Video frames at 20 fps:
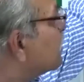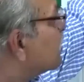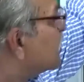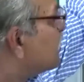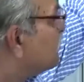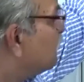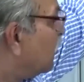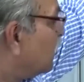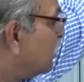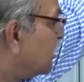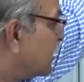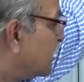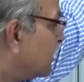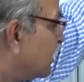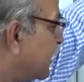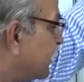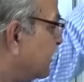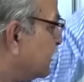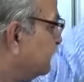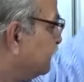smaller
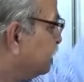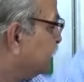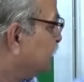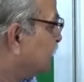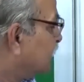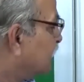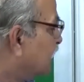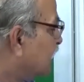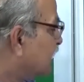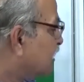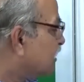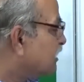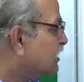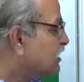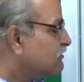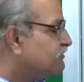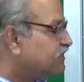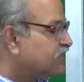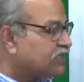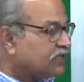than the
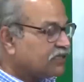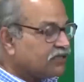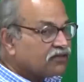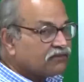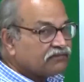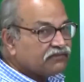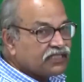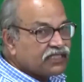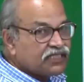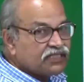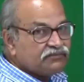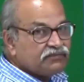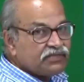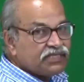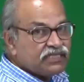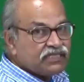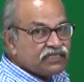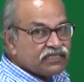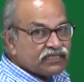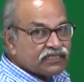conductivity of these
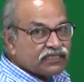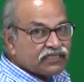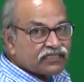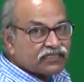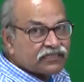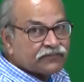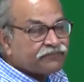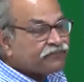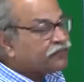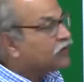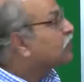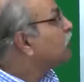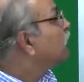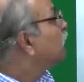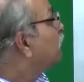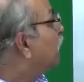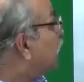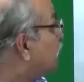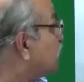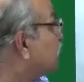materials.
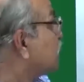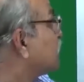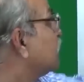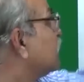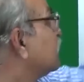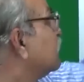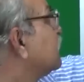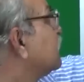But